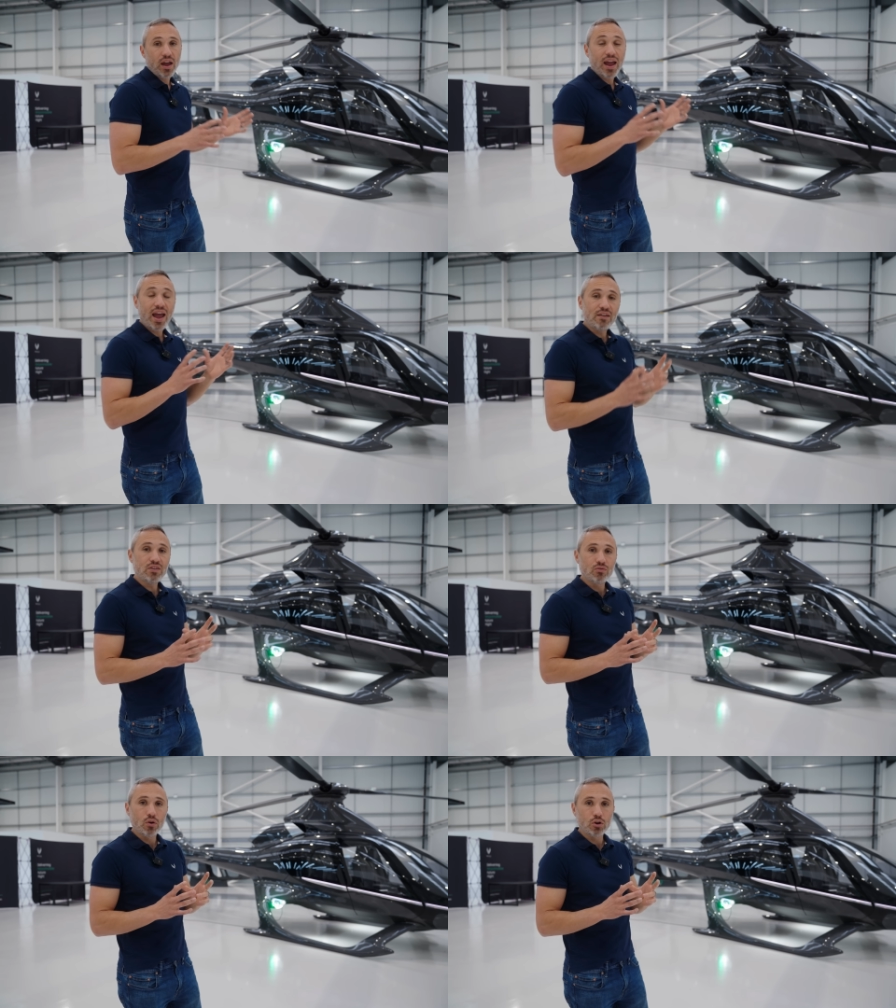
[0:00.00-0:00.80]
a
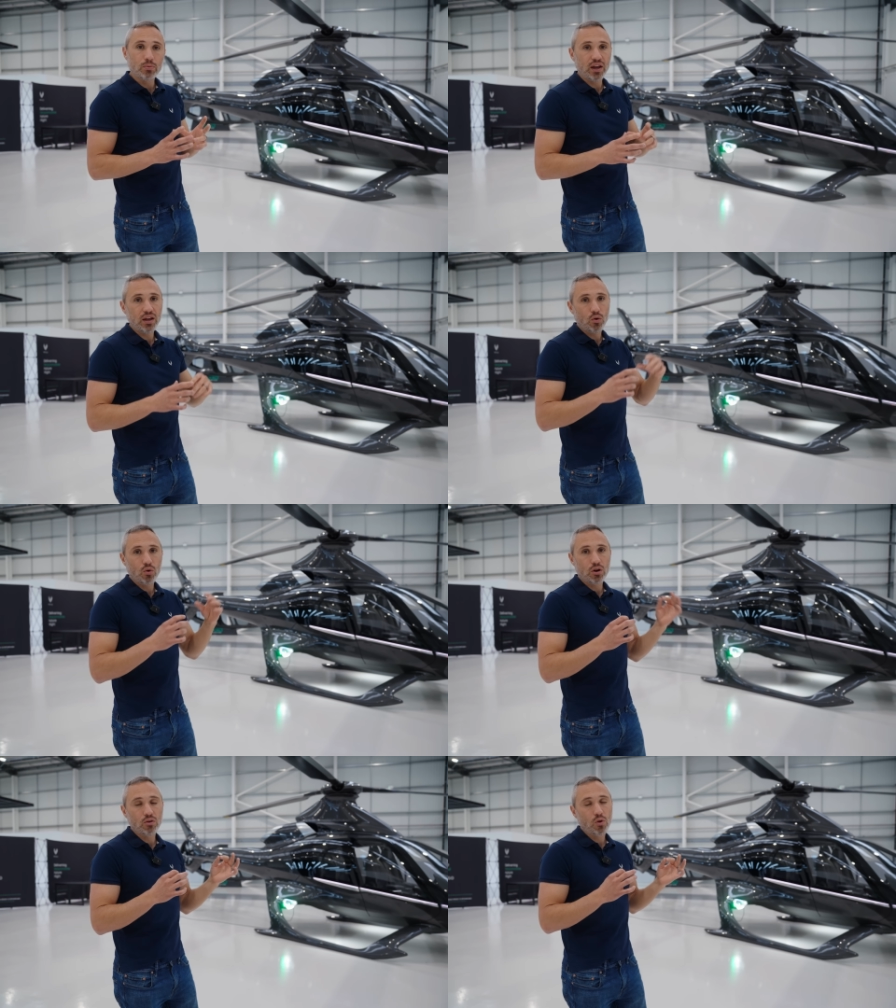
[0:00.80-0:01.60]
heavy rotor blade
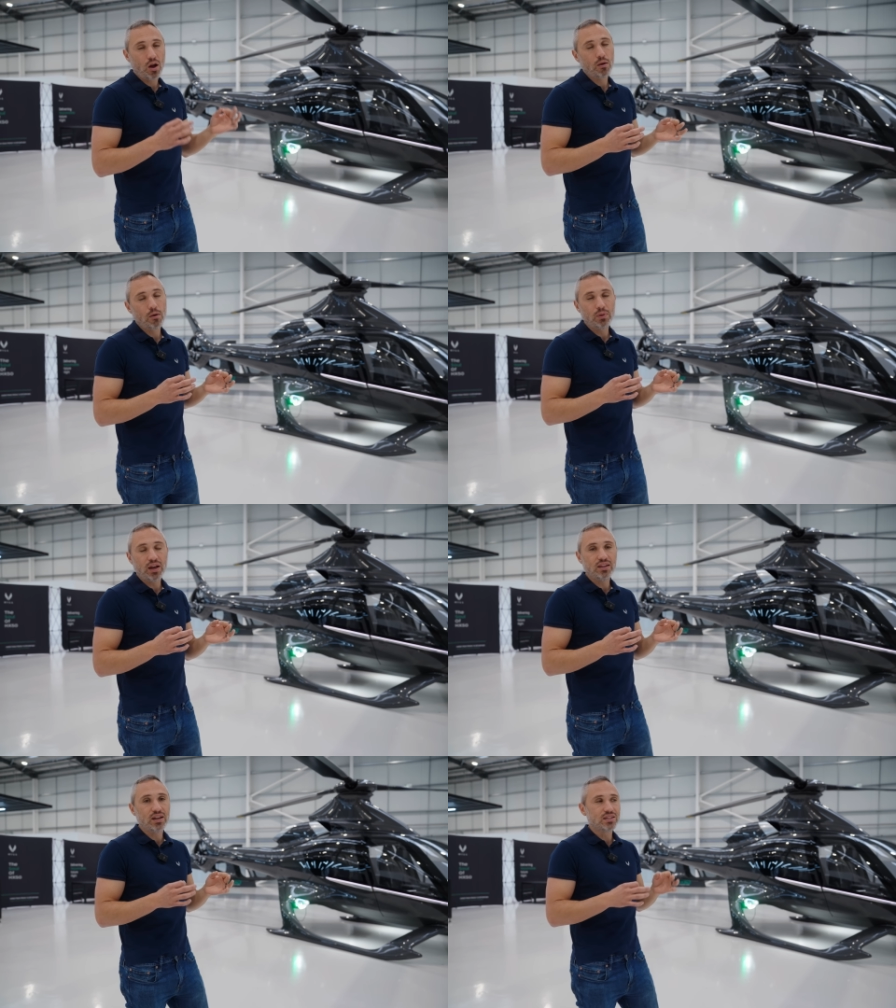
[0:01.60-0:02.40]
or a, a
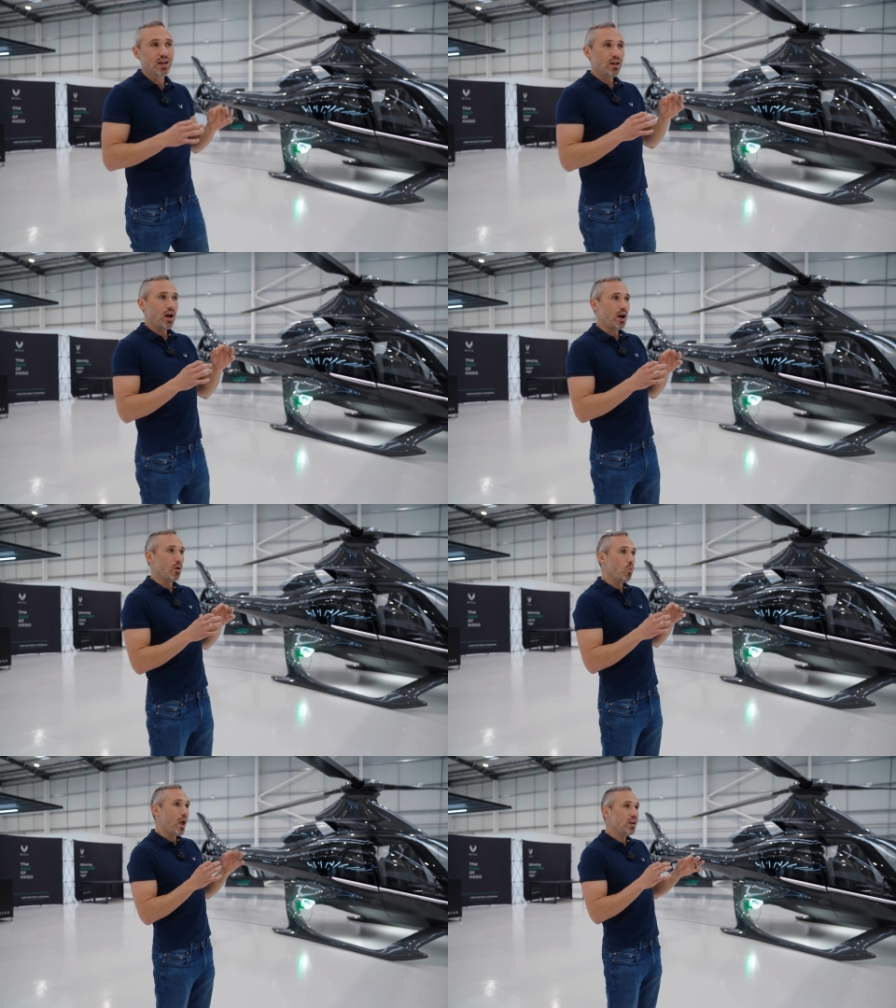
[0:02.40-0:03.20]
blade that's uh,
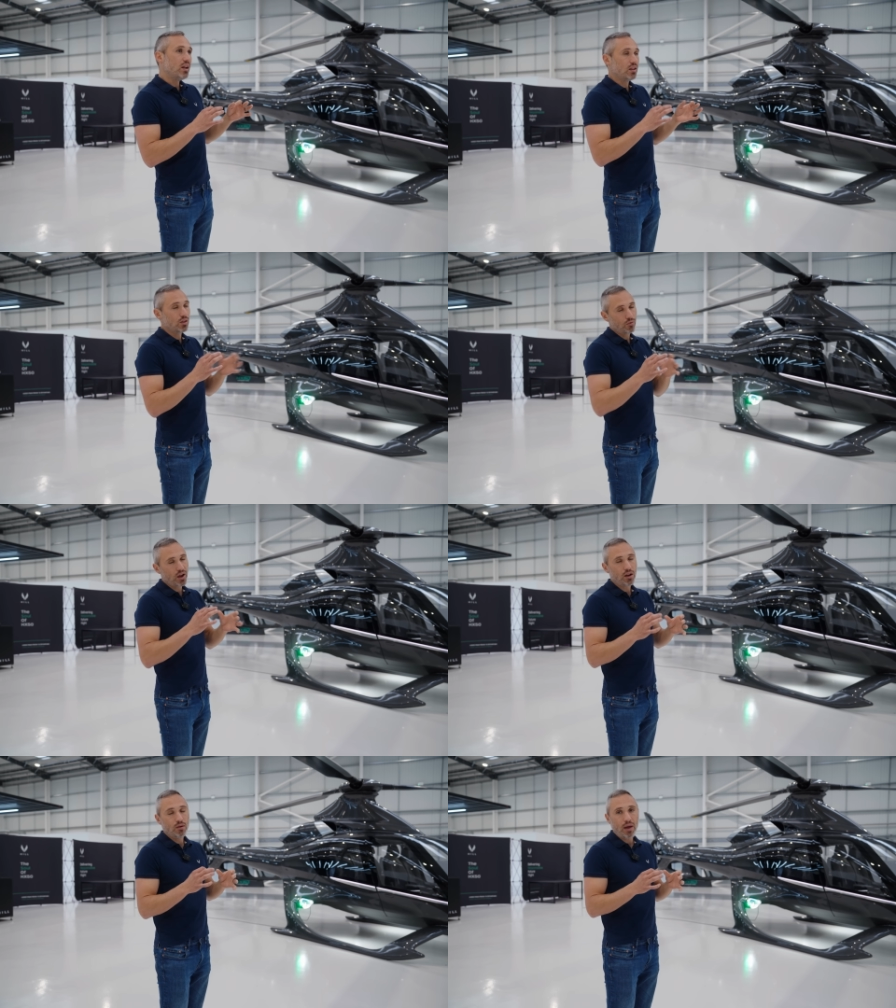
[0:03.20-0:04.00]
weighted in the
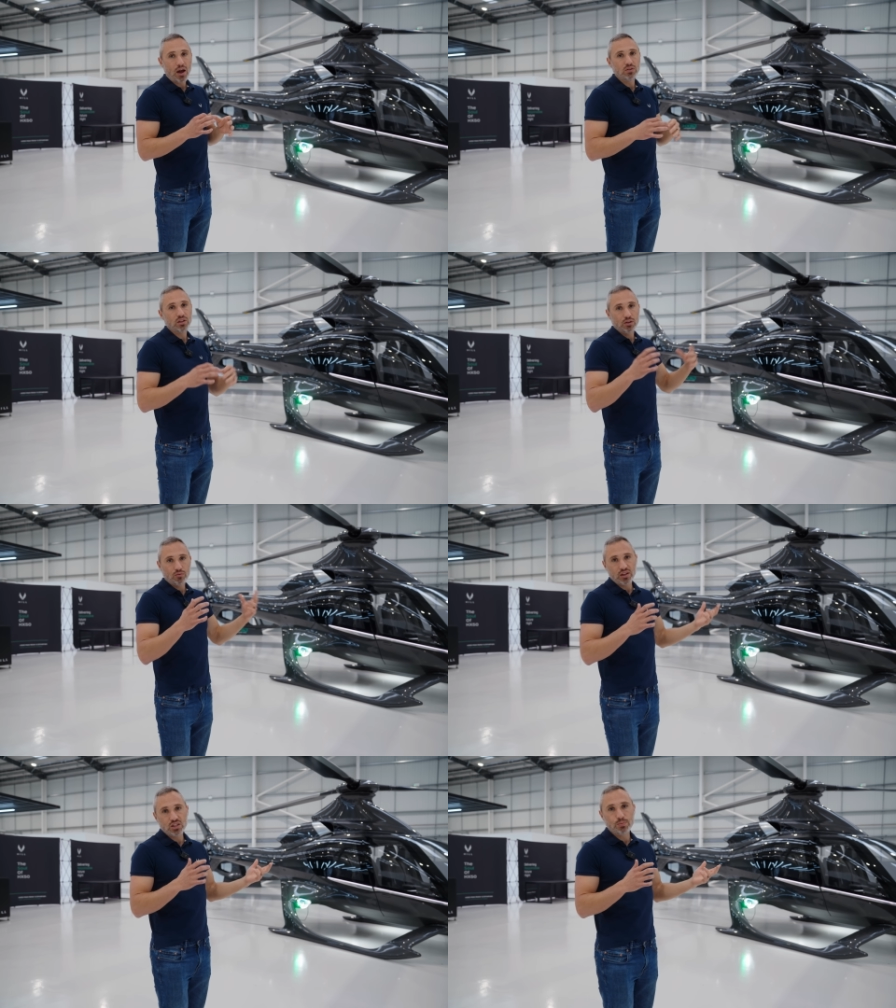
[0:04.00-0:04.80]
right amount in the
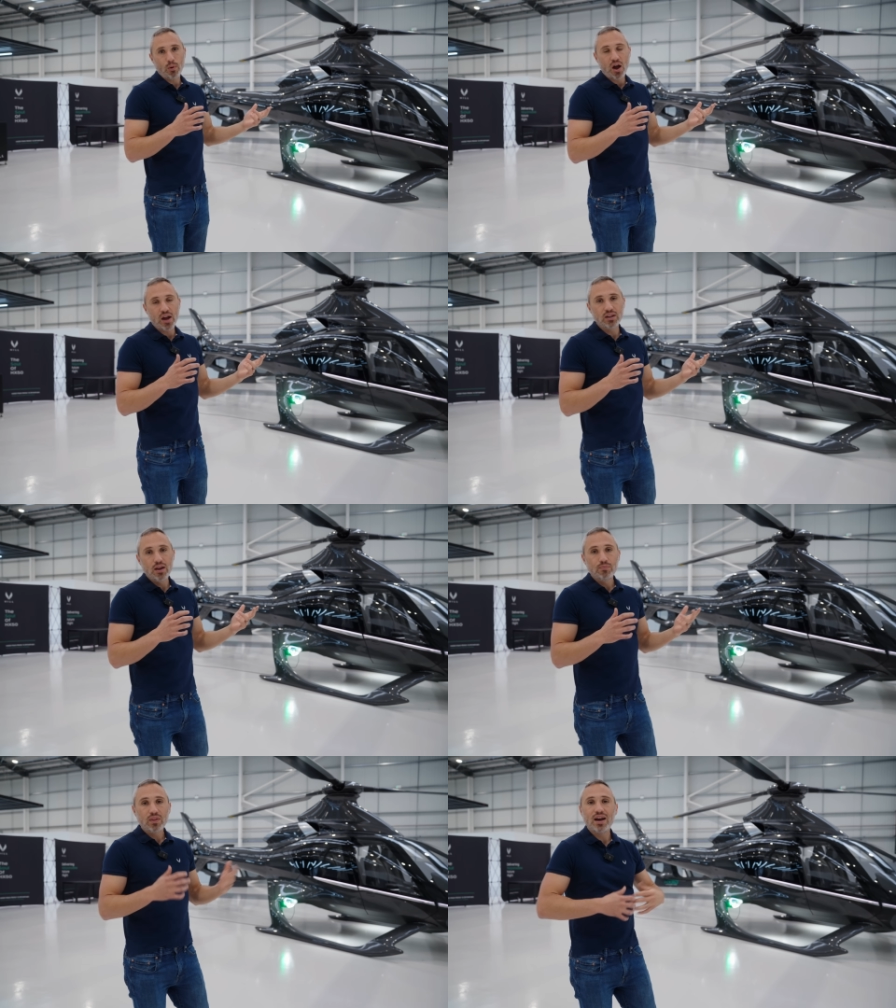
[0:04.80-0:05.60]
right spot
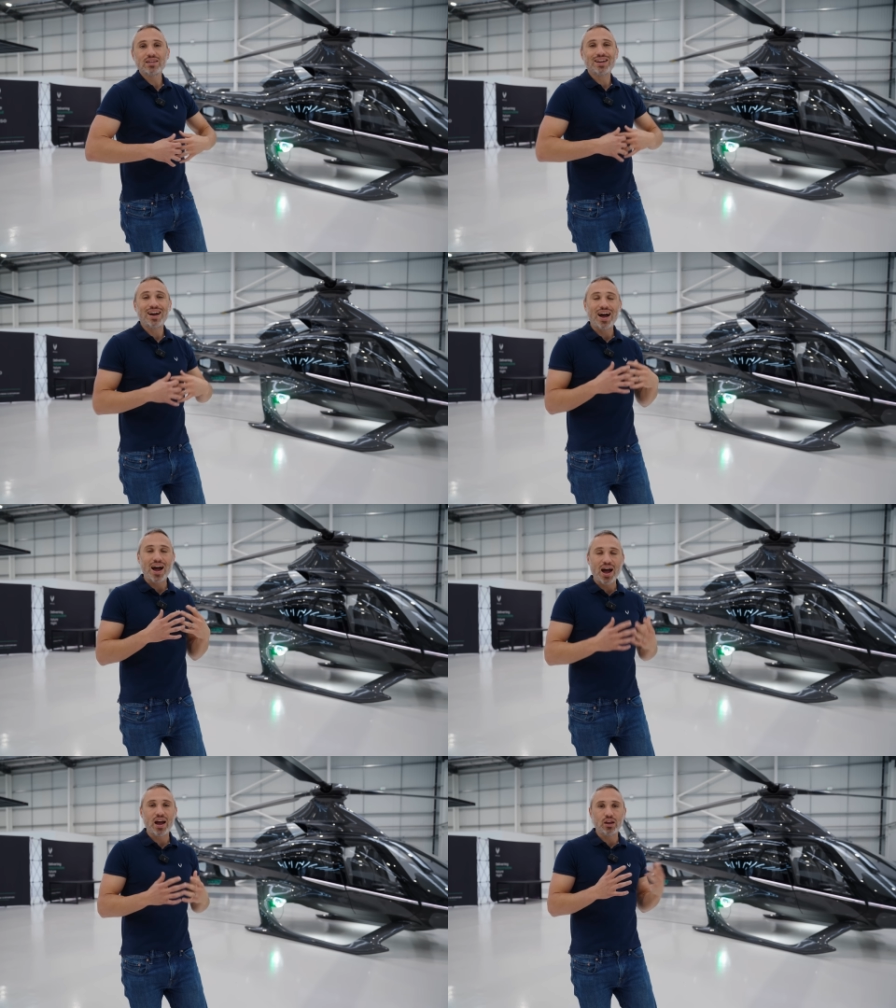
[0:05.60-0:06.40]
has a
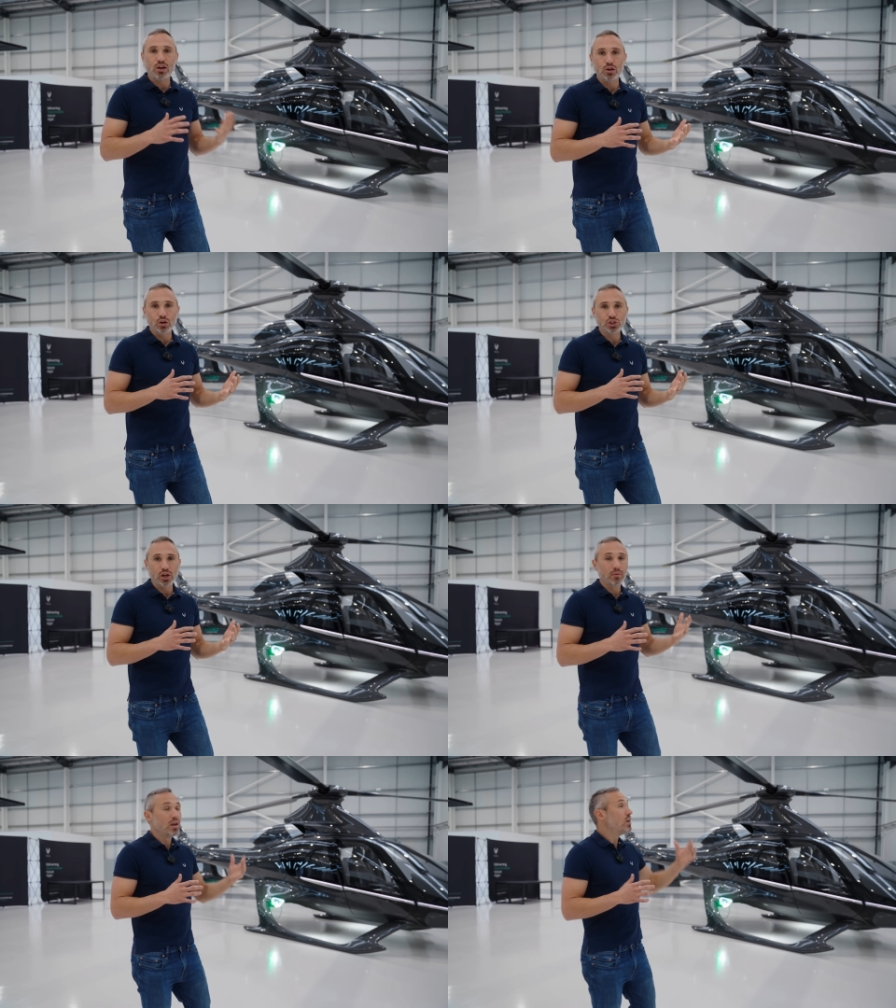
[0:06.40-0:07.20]
high inertia.